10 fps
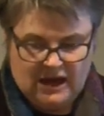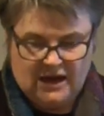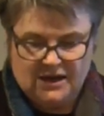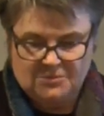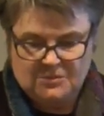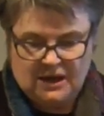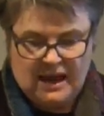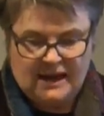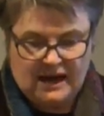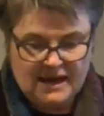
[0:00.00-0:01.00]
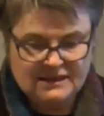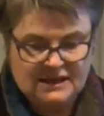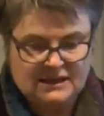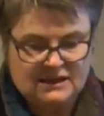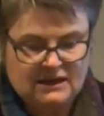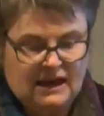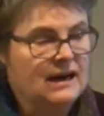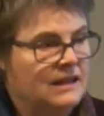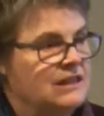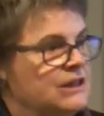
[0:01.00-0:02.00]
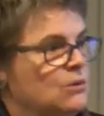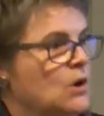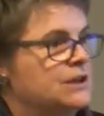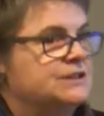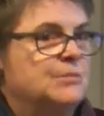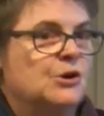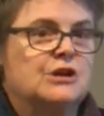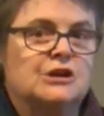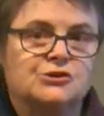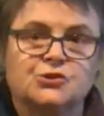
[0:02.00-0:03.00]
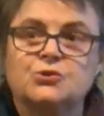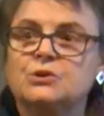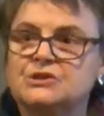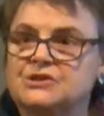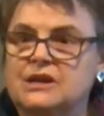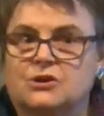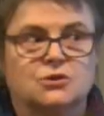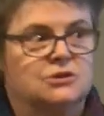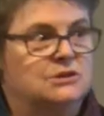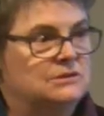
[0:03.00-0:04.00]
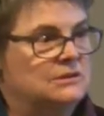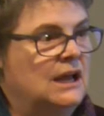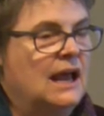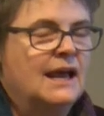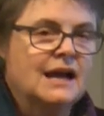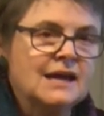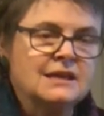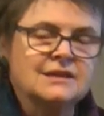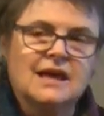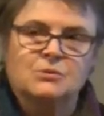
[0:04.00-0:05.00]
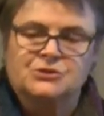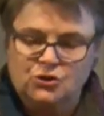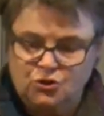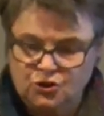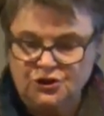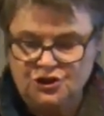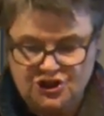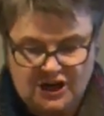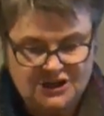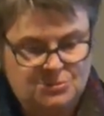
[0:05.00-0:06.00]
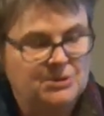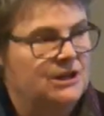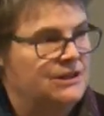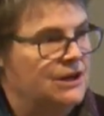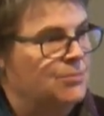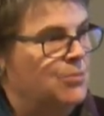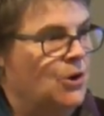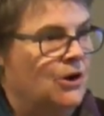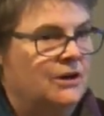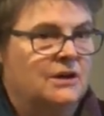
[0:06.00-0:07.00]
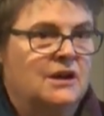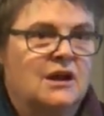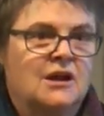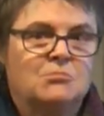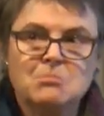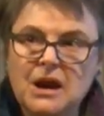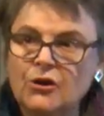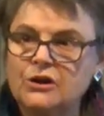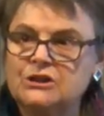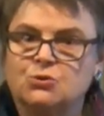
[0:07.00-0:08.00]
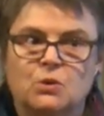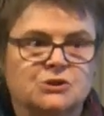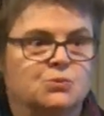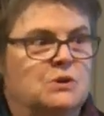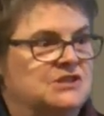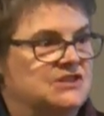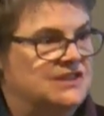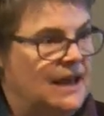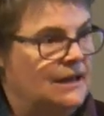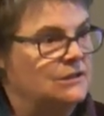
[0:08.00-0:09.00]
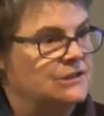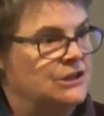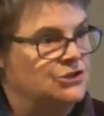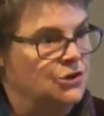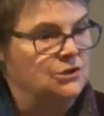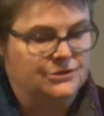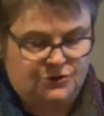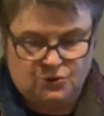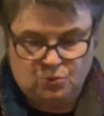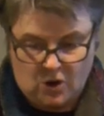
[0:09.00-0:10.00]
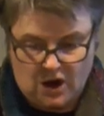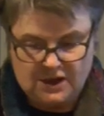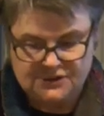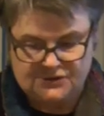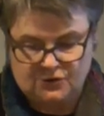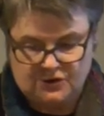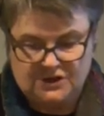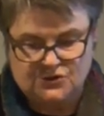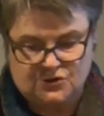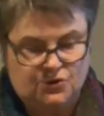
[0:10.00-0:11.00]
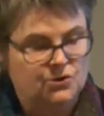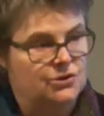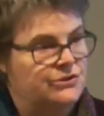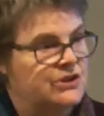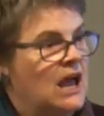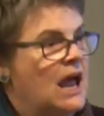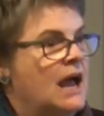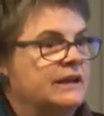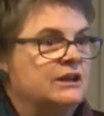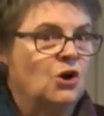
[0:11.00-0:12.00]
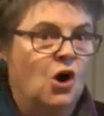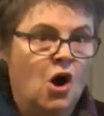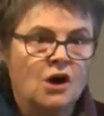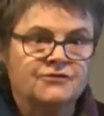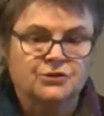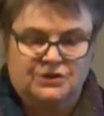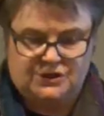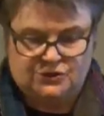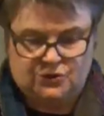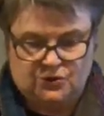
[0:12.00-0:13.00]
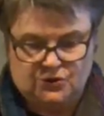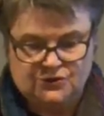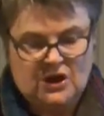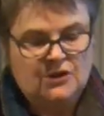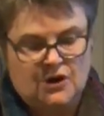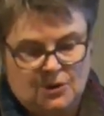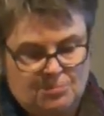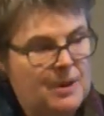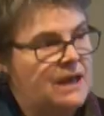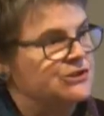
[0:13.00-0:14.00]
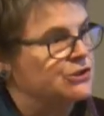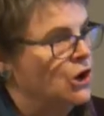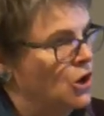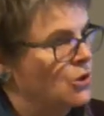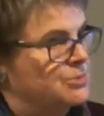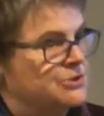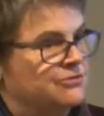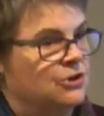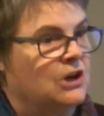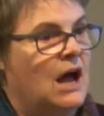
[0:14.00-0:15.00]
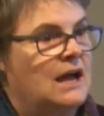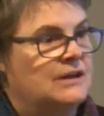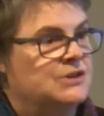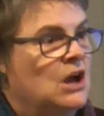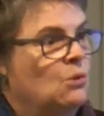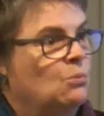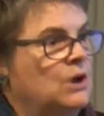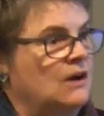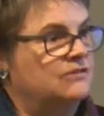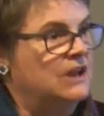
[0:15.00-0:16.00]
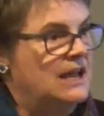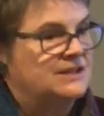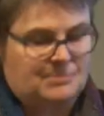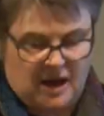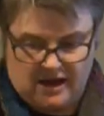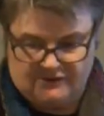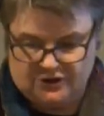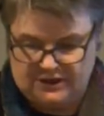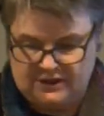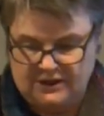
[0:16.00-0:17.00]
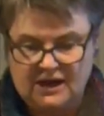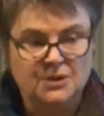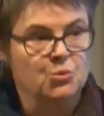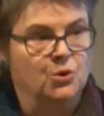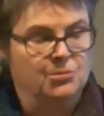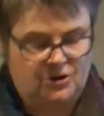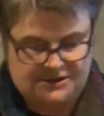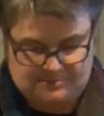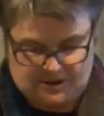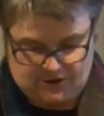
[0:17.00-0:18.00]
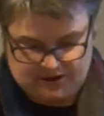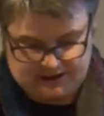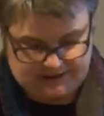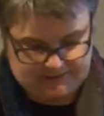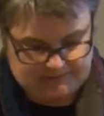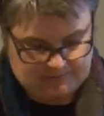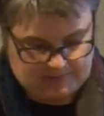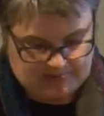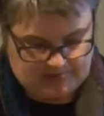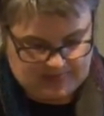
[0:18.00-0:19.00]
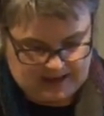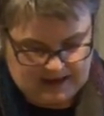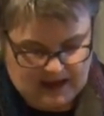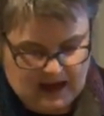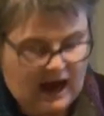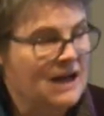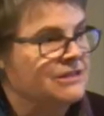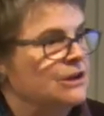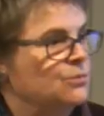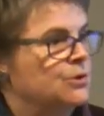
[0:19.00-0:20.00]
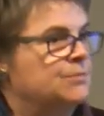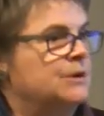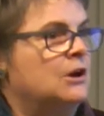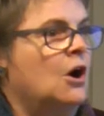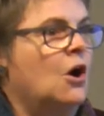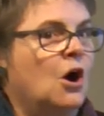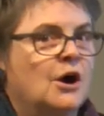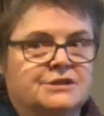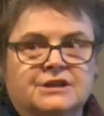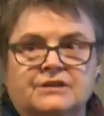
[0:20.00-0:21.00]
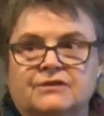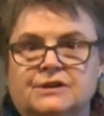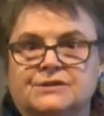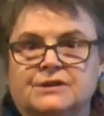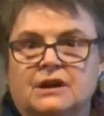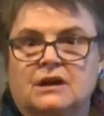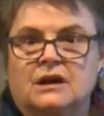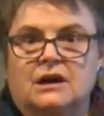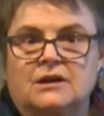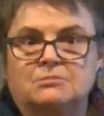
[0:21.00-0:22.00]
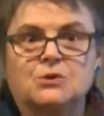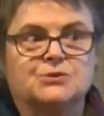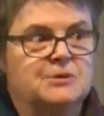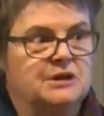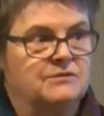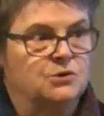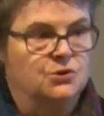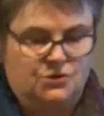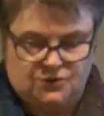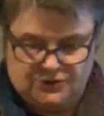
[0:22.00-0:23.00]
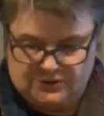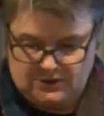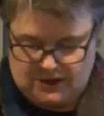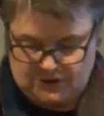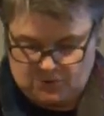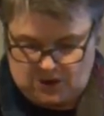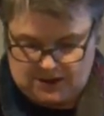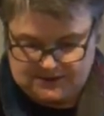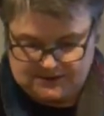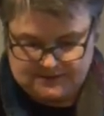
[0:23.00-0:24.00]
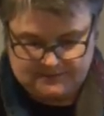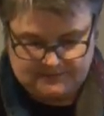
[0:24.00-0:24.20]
Um, and I think, and I think they wanted to marry as soon as they could. And I think that was a good judgment on their part. Marriage was what settled adulthood was for these girls, and it offered these girls their best hopes for lives of less poverty and more prosperity. I think it would have been hard to convince uh, most medieval girls otherwise.